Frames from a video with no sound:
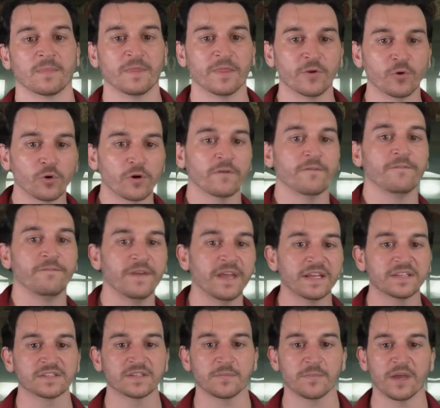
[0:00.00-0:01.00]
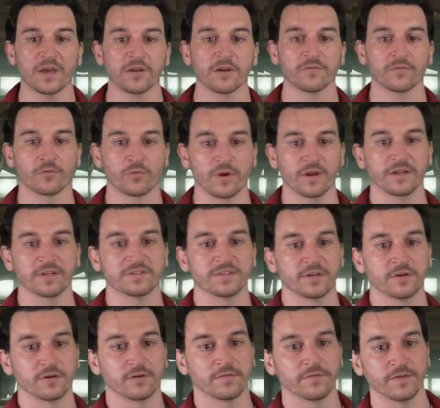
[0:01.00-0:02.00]
There are a vast amount of credits that
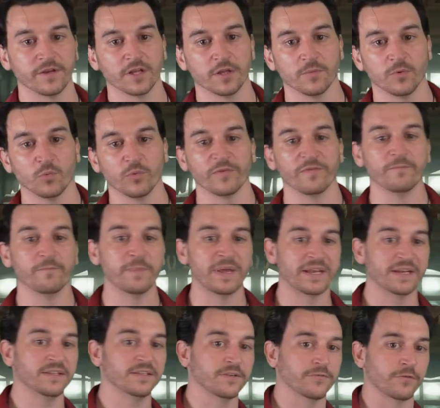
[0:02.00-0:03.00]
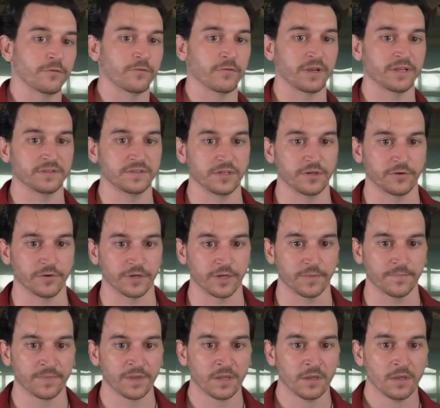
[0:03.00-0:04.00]
are available with many different criteria.
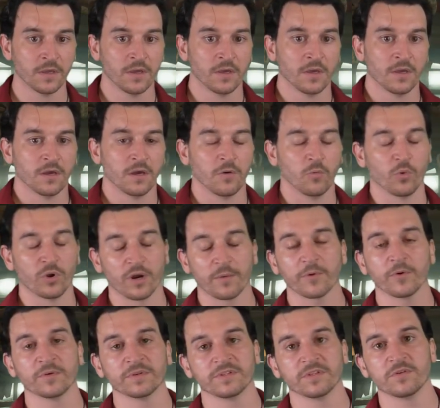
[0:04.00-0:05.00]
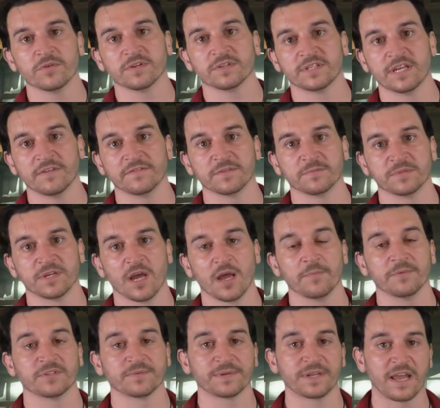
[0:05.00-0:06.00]
What I'm going to do to save some time
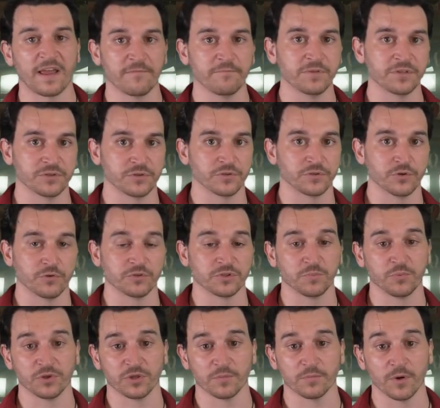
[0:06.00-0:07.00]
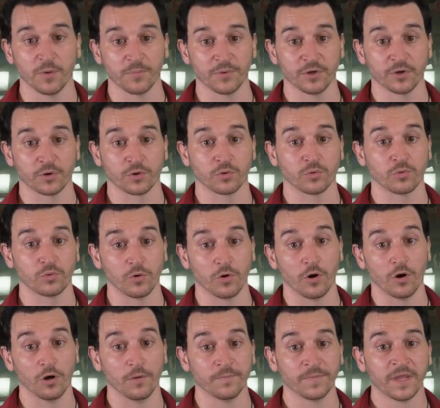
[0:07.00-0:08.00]
is I'm going to have Mr. Jones put them up in a
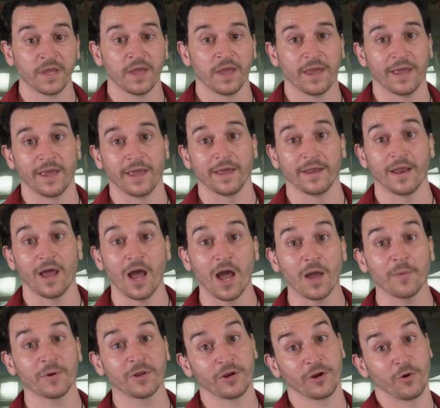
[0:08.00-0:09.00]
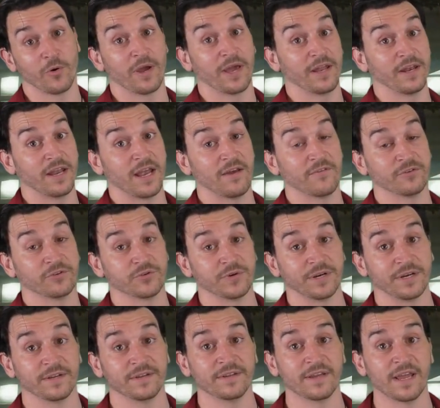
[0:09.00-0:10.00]
crawl, and I'm going to go ahead and have a drink.
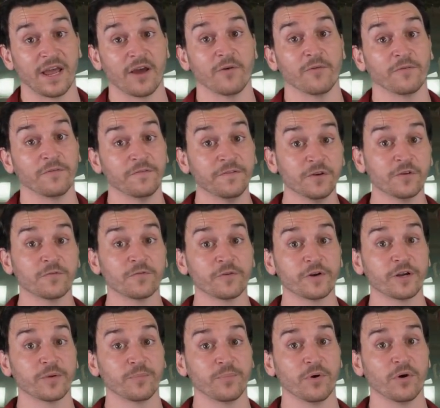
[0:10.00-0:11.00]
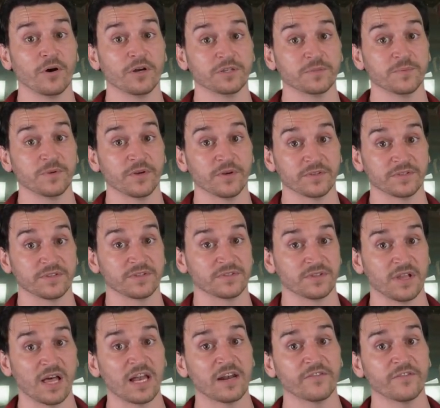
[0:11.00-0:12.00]
Now, feel free to pause because there's a
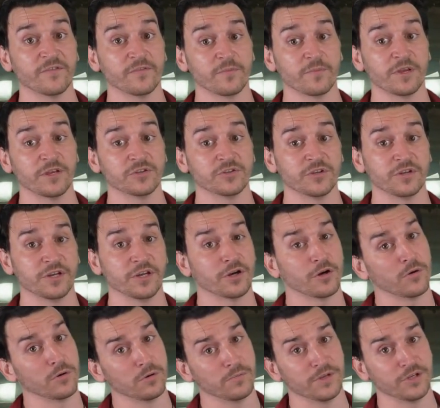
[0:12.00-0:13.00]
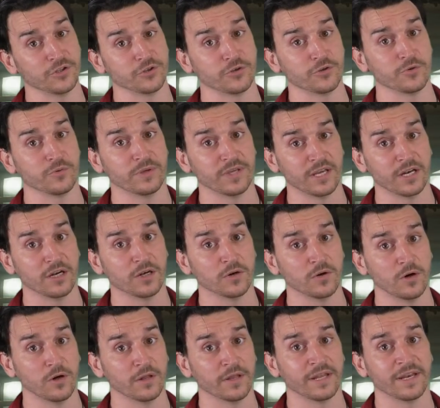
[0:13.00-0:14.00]
lot of information in here. I want to make sure you get it
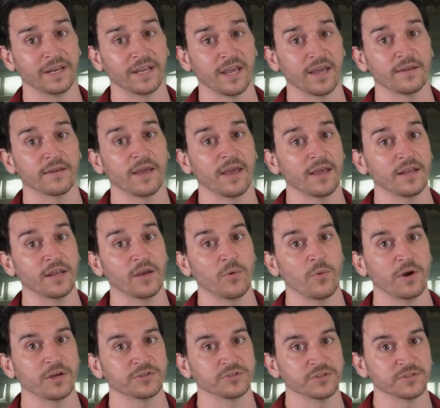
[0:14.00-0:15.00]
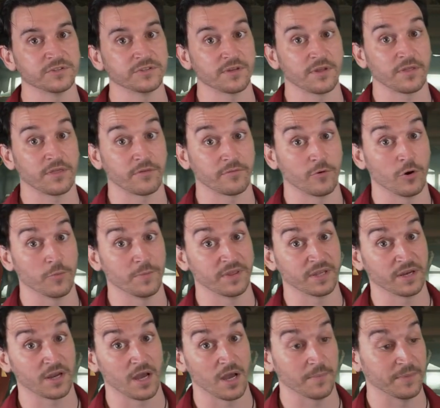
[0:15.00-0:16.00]
all. And again, any questions, throw them in the
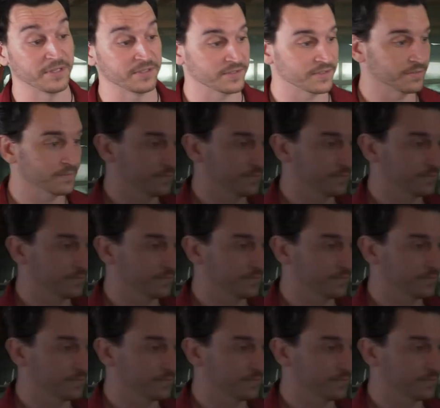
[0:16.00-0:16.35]
comments.